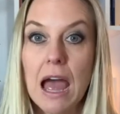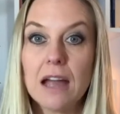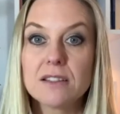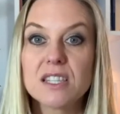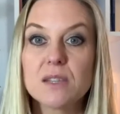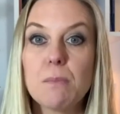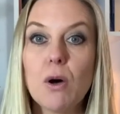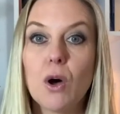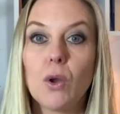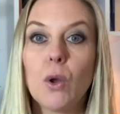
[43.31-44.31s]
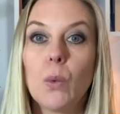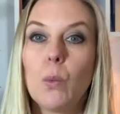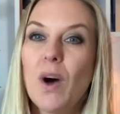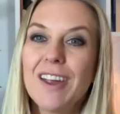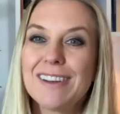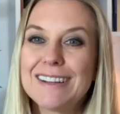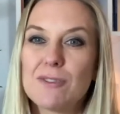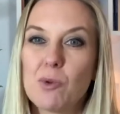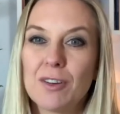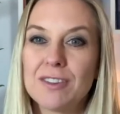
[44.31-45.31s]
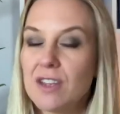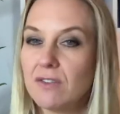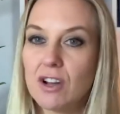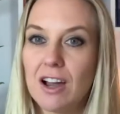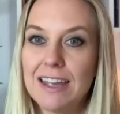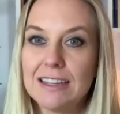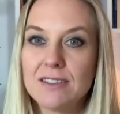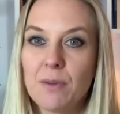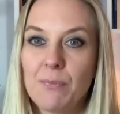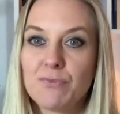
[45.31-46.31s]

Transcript: and spot why your little one is overtired.